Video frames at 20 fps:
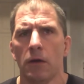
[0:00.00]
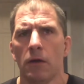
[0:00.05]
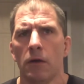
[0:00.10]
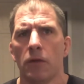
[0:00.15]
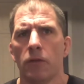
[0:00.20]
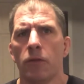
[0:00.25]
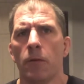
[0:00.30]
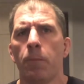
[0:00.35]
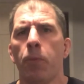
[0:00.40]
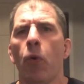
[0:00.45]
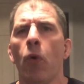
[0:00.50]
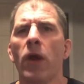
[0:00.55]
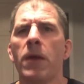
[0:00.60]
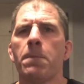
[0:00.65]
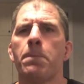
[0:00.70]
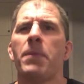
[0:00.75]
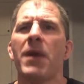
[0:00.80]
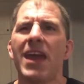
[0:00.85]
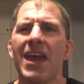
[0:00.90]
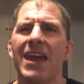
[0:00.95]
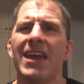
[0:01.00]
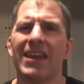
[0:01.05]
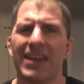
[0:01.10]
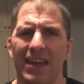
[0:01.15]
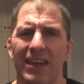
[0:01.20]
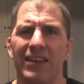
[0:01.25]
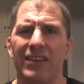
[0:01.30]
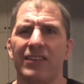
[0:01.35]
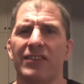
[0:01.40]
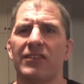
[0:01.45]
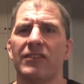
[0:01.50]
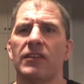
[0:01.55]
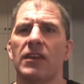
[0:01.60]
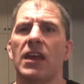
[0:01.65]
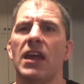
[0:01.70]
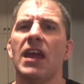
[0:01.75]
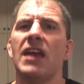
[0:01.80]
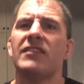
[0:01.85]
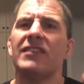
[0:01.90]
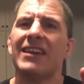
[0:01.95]
The point being is,
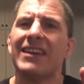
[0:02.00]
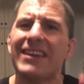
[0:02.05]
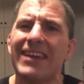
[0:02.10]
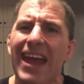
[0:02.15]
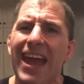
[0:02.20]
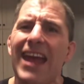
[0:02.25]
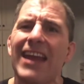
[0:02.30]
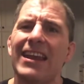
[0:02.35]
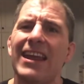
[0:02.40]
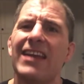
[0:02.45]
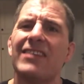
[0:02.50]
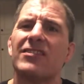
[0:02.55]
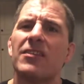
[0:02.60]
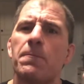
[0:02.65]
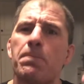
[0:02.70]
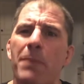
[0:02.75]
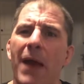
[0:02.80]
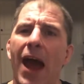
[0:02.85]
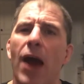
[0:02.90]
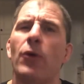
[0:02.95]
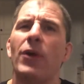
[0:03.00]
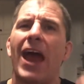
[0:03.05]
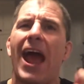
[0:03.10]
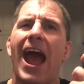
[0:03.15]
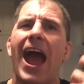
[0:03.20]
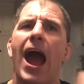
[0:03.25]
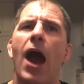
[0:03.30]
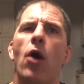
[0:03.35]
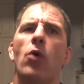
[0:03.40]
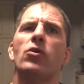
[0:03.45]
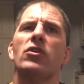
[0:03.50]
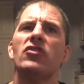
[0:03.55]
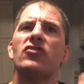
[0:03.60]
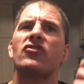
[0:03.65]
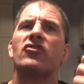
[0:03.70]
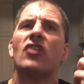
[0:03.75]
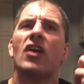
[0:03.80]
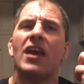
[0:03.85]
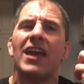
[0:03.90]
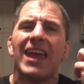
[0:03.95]
it's about how
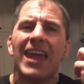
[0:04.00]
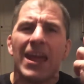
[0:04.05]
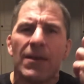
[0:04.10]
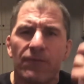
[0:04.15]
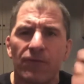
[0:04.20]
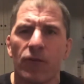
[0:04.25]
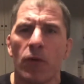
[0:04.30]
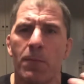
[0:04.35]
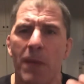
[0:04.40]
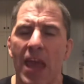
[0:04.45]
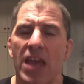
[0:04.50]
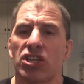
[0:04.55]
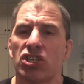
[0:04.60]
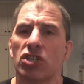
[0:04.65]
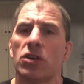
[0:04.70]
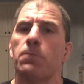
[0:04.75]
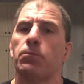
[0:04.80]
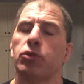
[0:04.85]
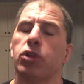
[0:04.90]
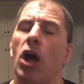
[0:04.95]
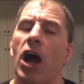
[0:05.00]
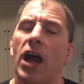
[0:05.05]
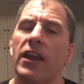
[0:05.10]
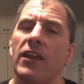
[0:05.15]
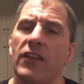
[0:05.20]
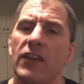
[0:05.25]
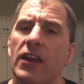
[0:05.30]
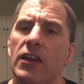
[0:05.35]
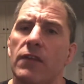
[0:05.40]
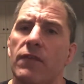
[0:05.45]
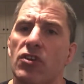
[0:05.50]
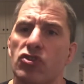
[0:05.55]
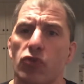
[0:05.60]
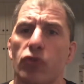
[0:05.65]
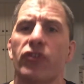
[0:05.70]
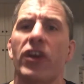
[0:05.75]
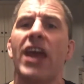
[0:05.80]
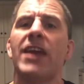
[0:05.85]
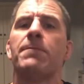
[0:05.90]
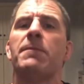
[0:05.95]
does information apply to the individual.
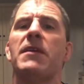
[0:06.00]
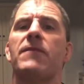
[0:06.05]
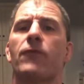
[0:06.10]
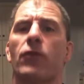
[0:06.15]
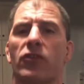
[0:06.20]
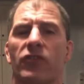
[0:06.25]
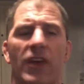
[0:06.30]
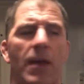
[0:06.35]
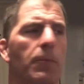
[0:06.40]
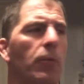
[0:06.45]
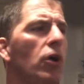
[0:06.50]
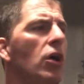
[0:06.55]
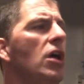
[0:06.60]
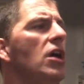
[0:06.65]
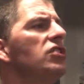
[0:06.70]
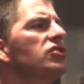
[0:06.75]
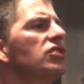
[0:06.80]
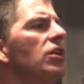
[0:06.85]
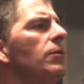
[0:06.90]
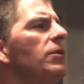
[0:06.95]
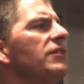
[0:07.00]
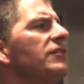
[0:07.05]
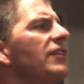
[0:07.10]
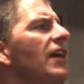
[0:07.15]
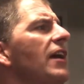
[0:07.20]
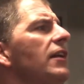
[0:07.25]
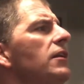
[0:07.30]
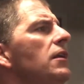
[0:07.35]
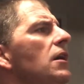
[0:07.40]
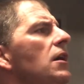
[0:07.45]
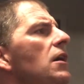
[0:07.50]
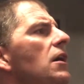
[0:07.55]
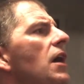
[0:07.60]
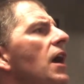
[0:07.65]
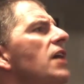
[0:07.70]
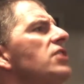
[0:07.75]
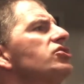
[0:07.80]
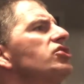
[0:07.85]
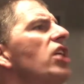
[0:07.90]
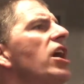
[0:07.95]
Take me, for example. Someone said,
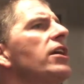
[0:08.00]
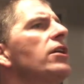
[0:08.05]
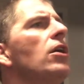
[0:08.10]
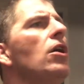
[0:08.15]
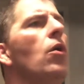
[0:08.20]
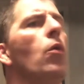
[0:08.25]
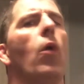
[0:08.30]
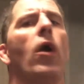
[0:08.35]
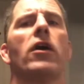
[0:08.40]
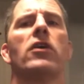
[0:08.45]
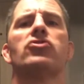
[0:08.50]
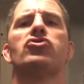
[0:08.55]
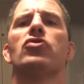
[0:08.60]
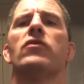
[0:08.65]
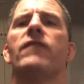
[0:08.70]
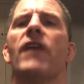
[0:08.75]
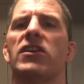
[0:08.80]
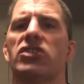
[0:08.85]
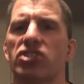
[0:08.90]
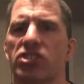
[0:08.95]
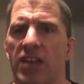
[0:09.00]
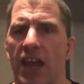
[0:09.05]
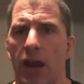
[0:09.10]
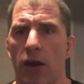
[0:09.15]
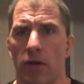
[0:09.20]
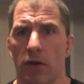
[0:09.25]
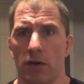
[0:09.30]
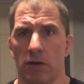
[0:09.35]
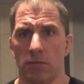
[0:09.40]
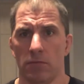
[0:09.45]
hey Shank, why aren't you a vegetarian?